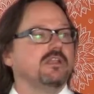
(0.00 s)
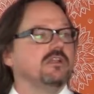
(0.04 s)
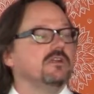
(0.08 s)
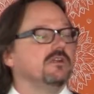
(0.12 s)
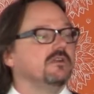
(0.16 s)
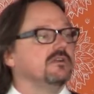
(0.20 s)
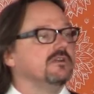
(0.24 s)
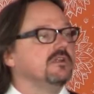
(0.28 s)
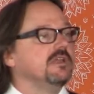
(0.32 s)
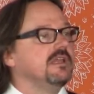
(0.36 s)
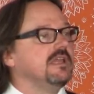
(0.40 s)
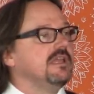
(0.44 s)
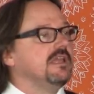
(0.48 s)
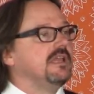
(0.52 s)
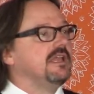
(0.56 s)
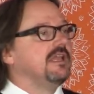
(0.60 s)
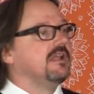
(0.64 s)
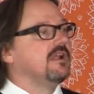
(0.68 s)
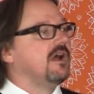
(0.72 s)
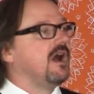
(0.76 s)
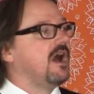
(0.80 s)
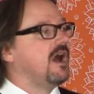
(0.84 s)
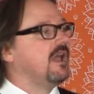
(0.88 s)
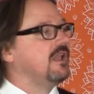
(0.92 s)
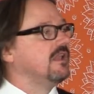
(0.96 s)
here in
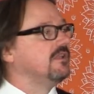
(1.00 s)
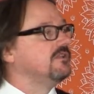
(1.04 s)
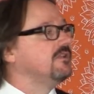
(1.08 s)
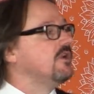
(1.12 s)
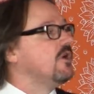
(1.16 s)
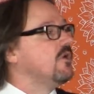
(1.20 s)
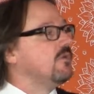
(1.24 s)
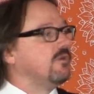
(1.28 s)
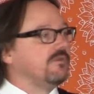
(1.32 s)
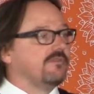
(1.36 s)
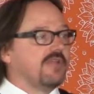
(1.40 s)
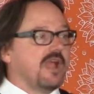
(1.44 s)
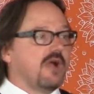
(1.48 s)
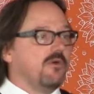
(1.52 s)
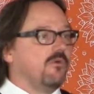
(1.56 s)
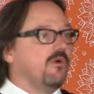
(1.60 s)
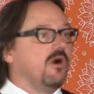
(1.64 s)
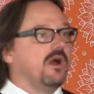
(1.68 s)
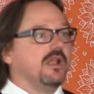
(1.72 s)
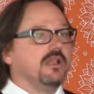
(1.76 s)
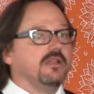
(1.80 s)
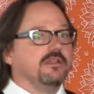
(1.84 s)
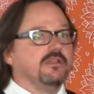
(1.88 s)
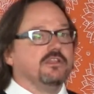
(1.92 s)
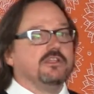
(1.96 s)
Holland, we've got
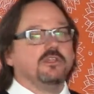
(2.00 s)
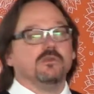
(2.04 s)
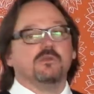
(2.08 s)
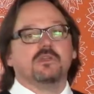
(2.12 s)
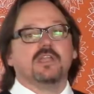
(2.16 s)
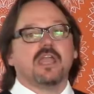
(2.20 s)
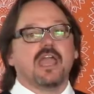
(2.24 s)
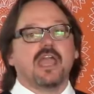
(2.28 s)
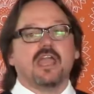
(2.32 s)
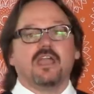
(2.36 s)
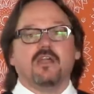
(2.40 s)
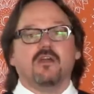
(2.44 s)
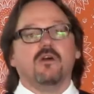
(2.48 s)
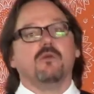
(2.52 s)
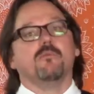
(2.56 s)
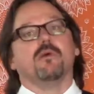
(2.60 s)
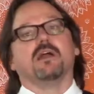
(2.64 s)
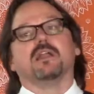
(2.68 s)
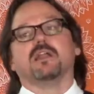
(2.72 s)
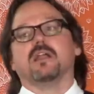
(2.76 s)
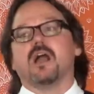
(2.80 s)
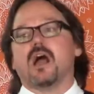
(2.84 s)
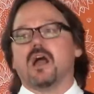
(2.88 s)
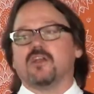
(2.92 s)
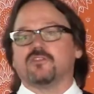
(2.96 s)
one in the UK. Oh
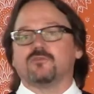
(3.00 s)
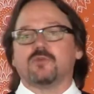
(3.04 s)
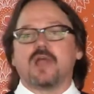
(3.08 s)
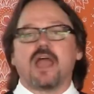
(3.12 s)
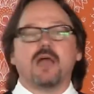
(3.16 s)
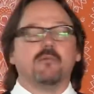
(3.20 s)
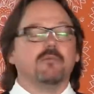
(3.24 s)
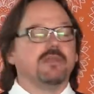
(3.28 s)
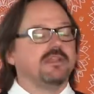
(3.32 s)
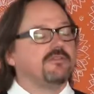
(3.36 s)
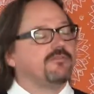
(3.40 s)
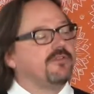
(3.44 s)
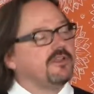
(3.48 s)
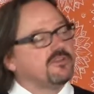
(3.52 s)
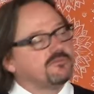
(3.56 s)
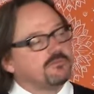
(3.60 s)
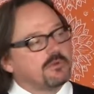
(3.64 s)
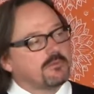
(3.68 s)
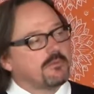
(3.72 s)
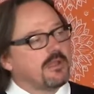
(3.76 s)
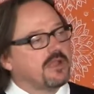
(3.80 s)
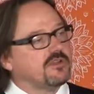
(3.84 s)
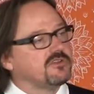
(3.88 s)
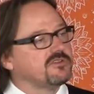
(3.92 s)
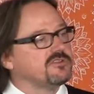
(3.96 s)
my gosh, how many
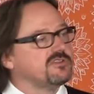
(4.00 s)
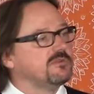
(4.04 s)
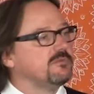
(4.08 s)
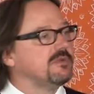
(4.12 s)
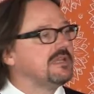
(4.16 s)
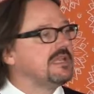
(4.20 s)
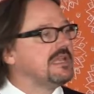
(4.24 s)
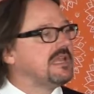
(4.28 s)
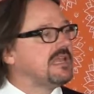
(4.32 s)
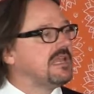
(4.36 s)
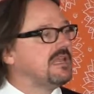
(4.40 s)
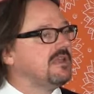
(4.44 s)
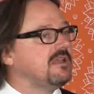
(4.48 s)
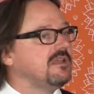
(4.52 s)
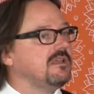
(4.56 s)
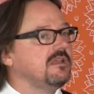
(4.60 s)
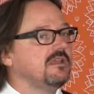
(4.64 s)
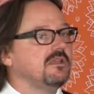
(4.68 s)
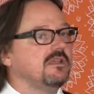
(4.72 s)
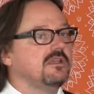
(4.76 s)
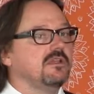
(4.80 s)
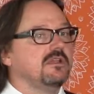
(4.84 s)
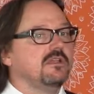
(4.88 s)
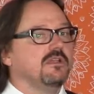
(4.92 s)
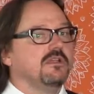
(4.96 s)
Facebook pages do we need?
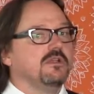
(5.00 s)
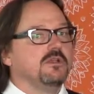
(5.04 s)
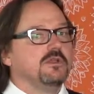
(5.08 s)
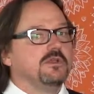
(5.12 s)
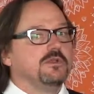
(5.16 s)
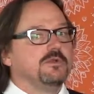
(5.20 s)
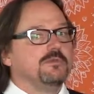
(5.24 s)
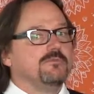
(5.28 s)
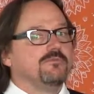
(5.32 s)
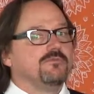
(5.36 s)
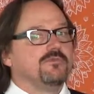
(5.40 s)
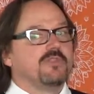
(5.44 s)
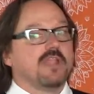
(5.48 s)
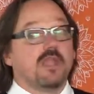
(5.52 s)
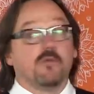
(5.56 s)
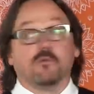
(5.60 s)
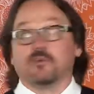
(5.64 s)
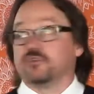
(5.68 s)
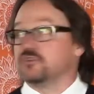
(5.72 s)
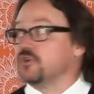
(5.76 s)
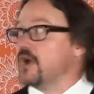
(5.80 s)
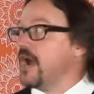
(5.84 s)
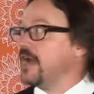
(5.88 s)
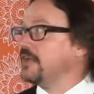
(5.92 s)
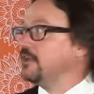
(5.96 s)
And we're
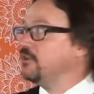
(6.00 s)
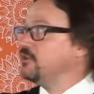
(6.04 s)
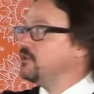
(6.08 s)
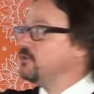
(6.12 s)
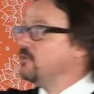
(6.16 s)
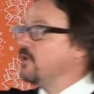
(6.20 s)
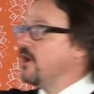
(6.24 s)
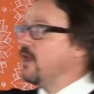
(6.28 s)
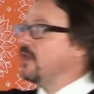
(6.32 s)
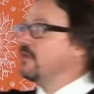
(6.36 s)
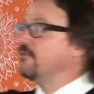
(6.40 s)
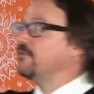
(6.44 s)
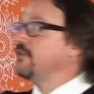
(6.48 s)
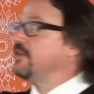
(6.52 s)
trying to do all of